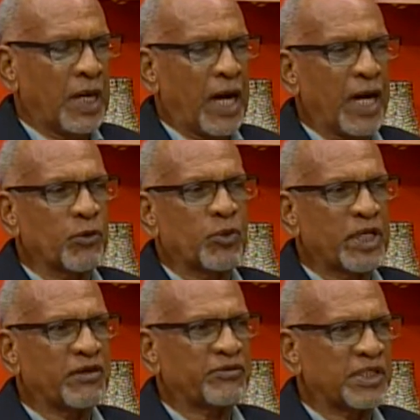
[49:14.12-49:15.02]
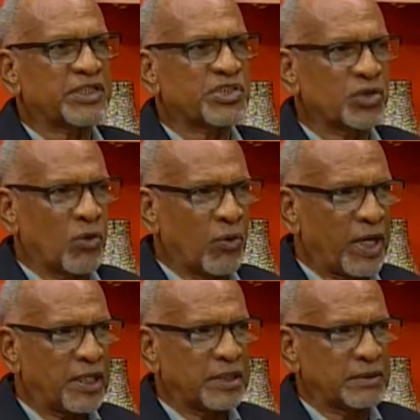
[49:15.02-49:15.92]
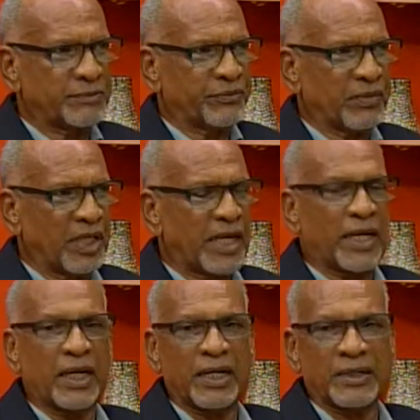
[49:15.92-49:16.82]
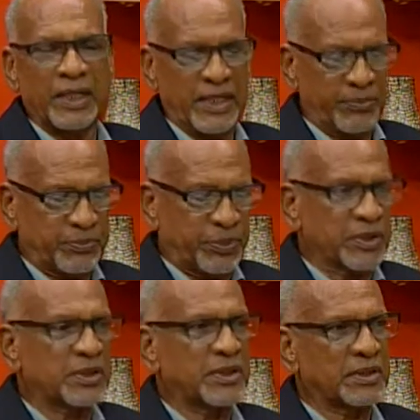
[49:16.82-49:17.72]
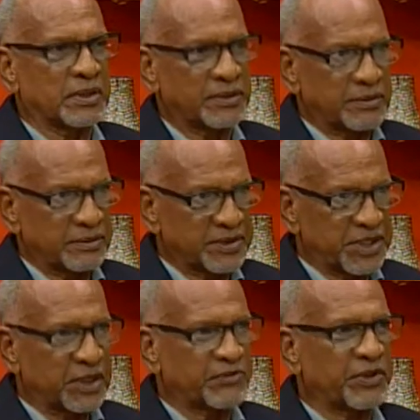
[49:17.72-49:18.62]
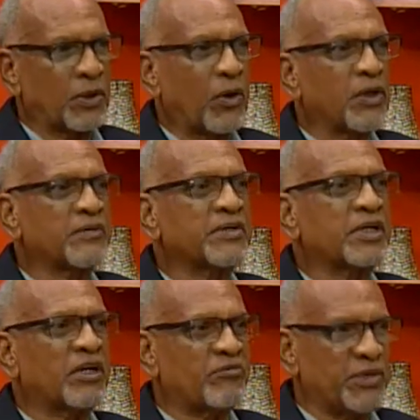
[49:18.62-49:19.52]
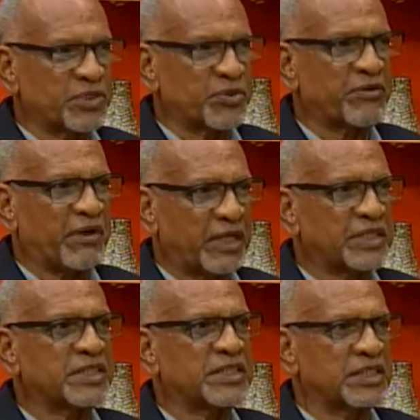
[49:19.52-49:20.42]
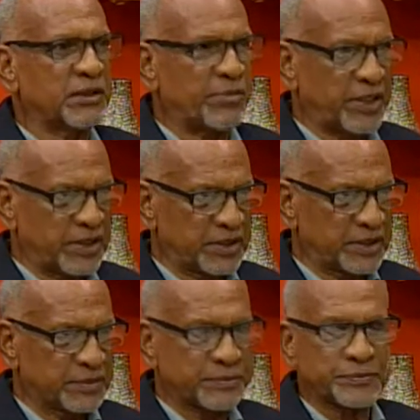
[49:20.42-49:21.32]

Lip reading: And we have done so well, and I put a tick for all of the governments we have had since independence.